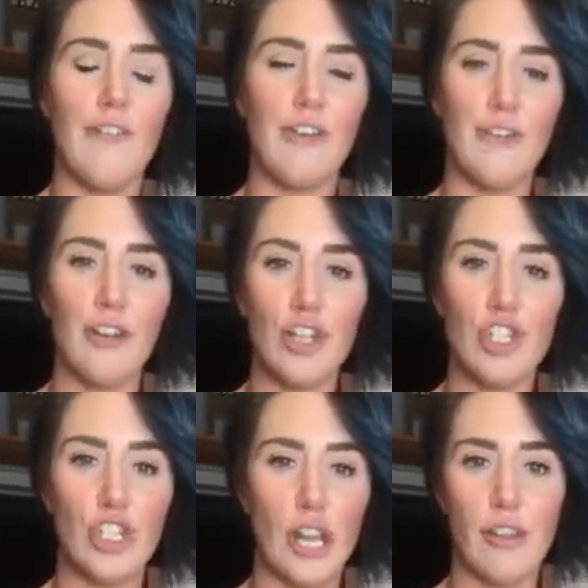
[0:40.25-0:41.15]
feel free to
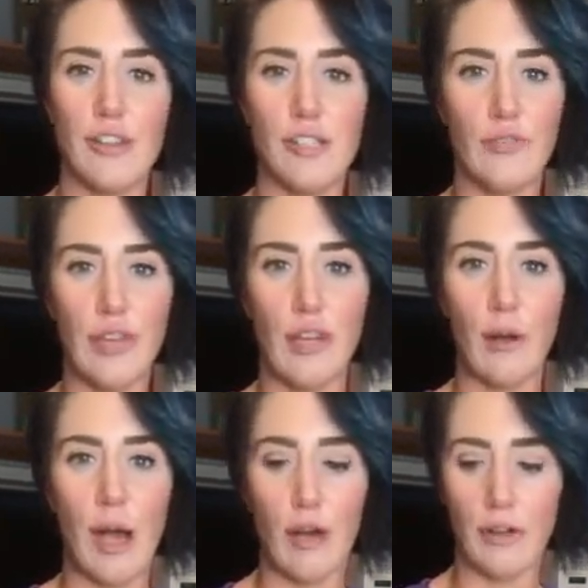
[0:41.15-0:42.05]
share this
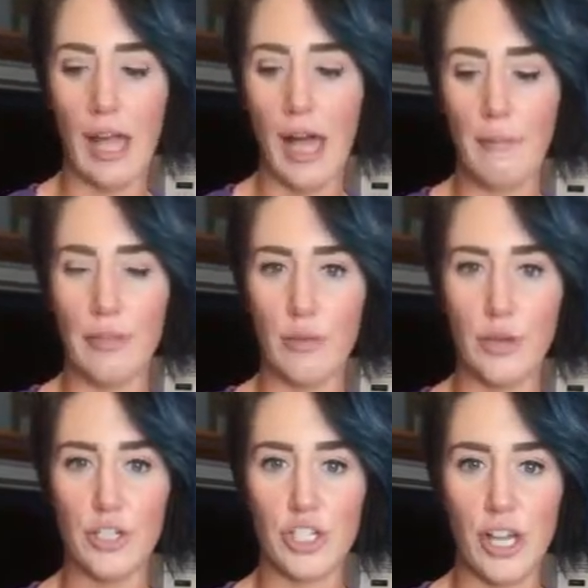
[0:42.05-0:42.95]
video out, comment the
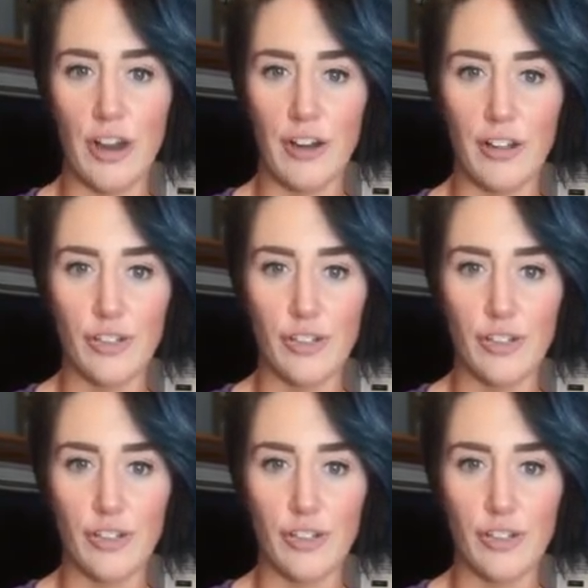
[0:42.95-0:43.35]
word share it.